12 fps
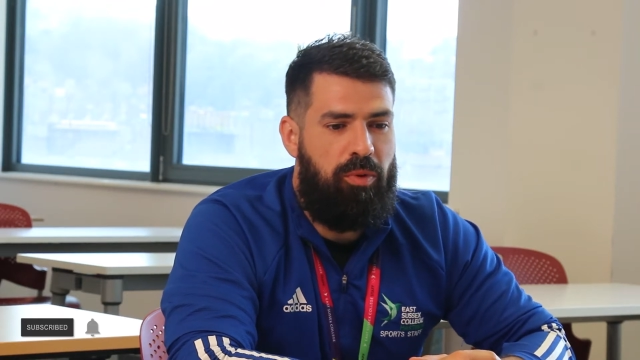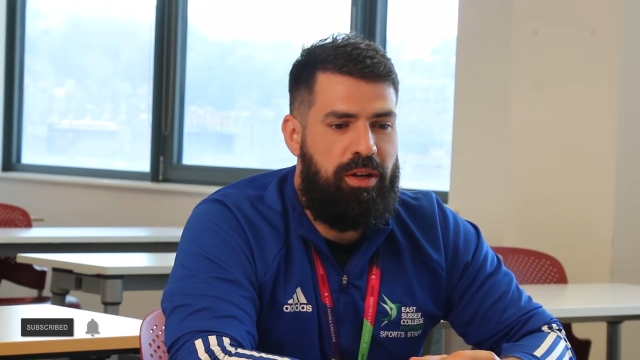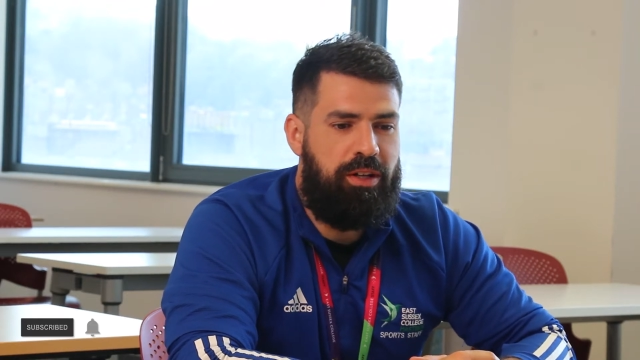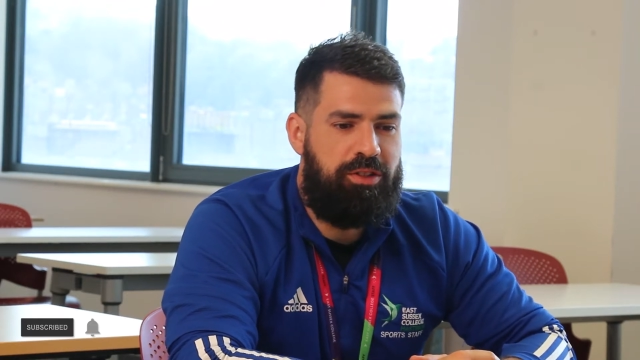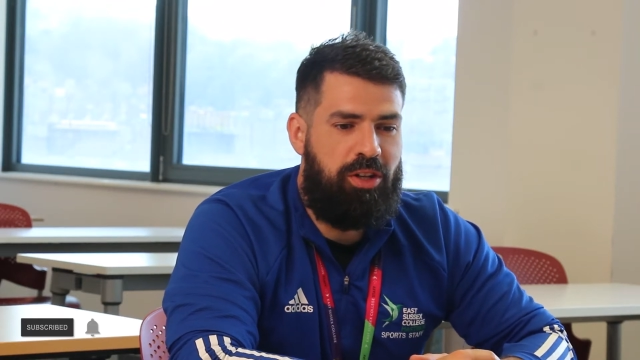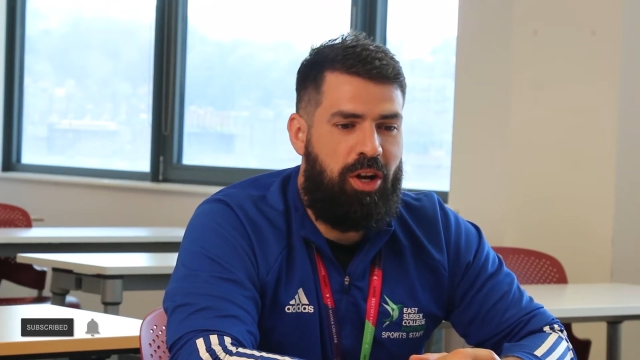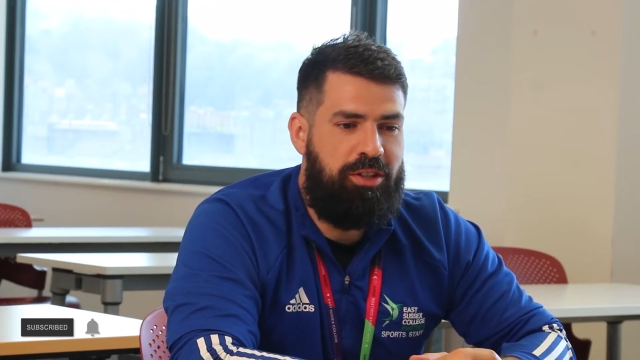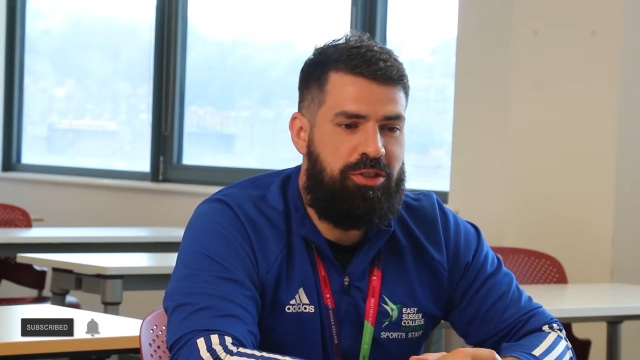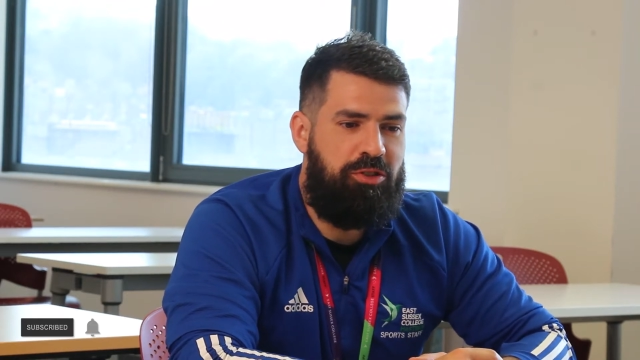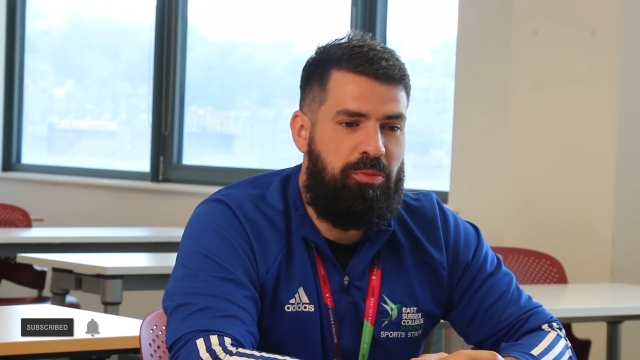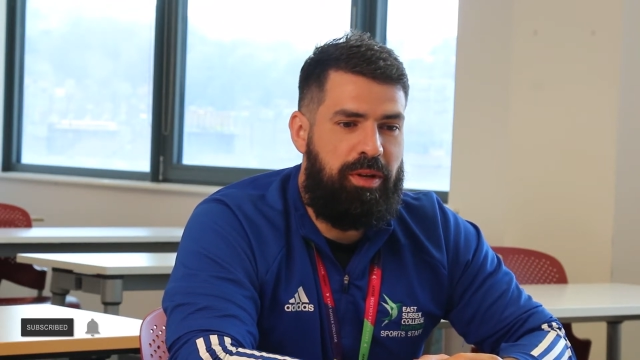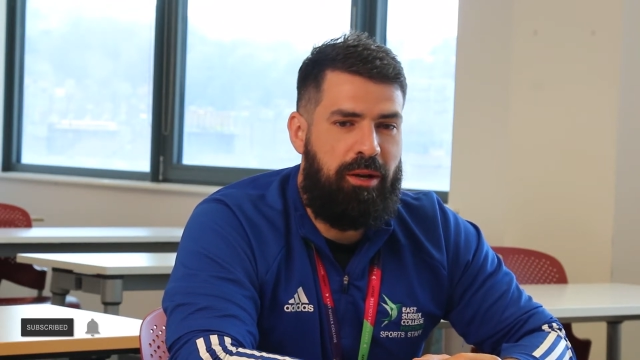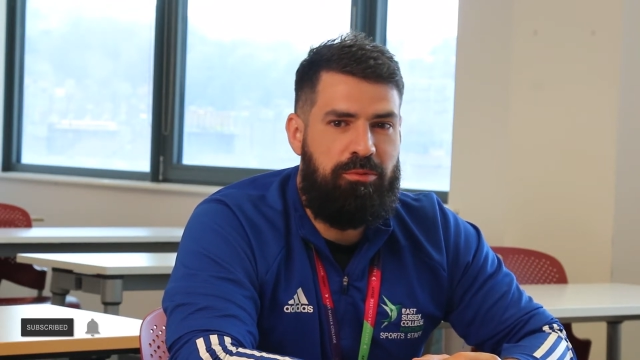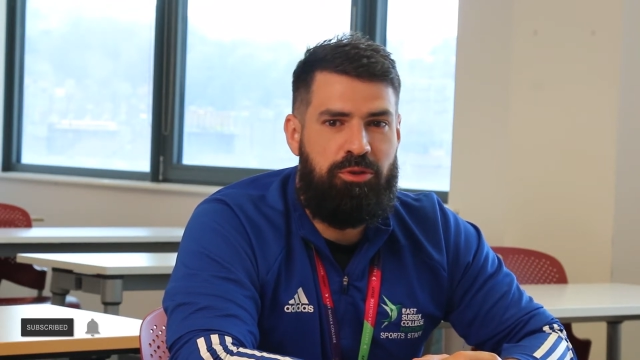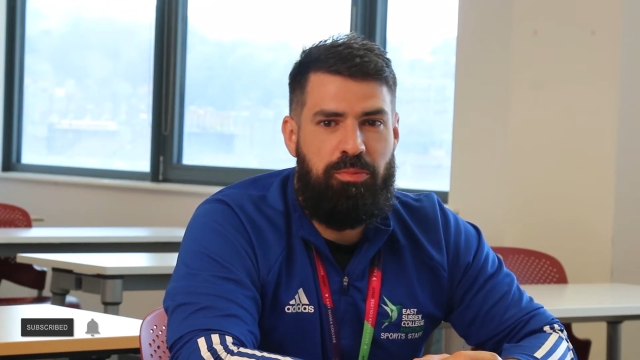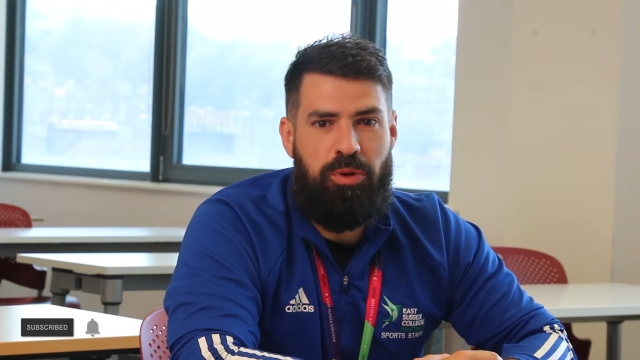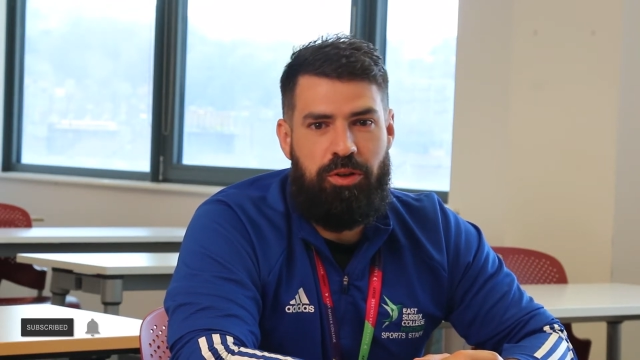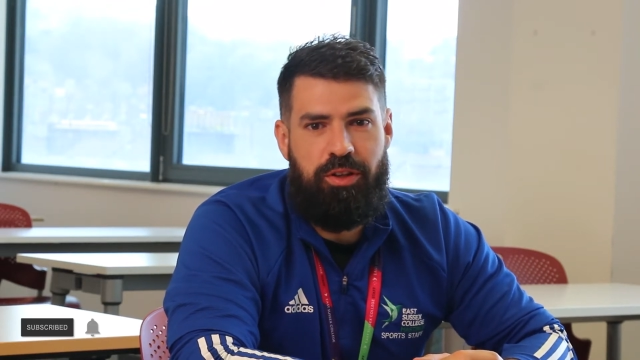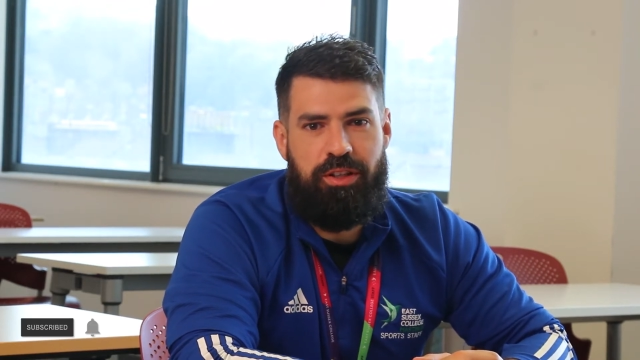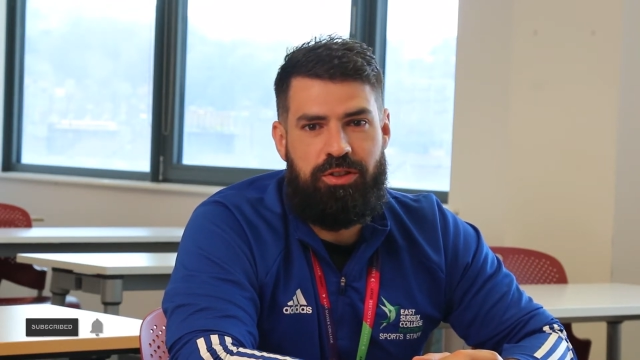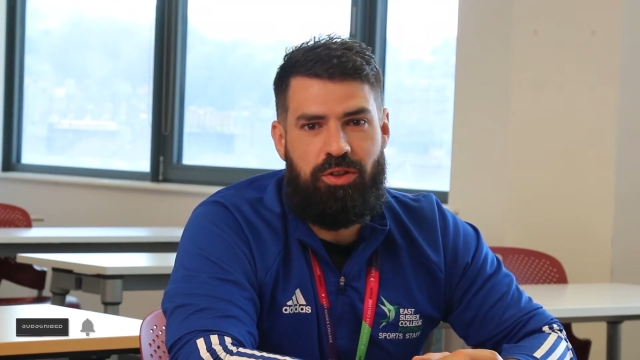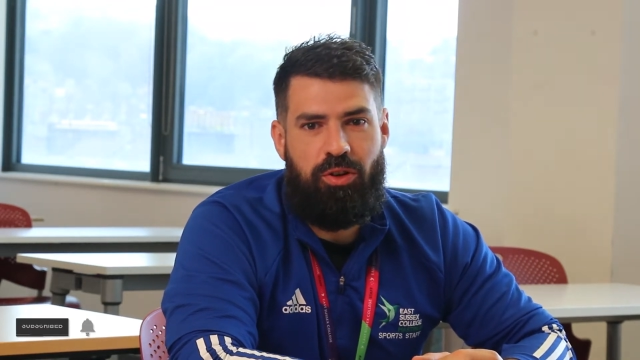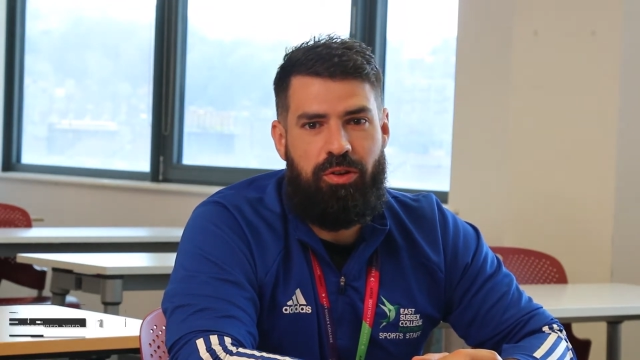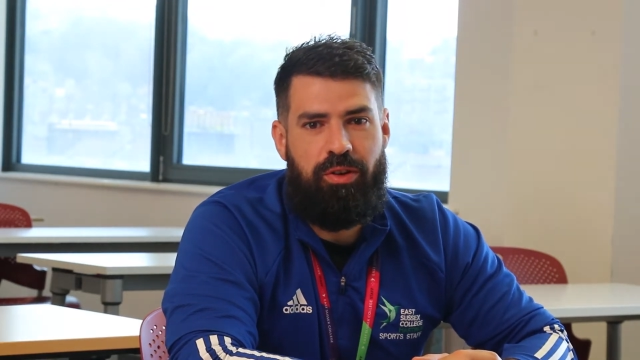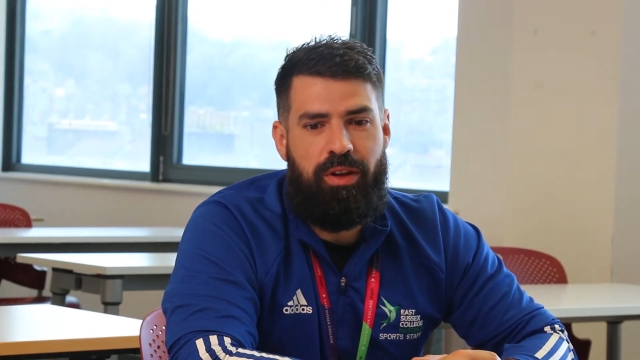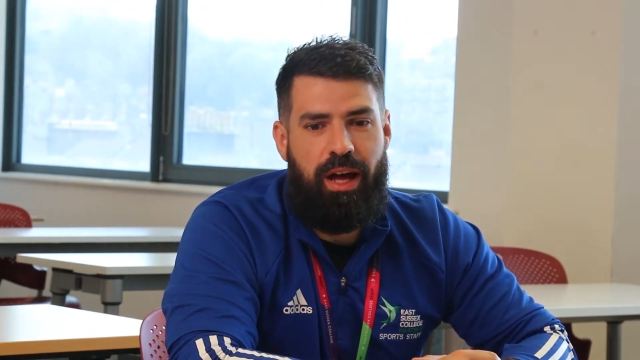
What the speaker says: We are delighted to be able to put this on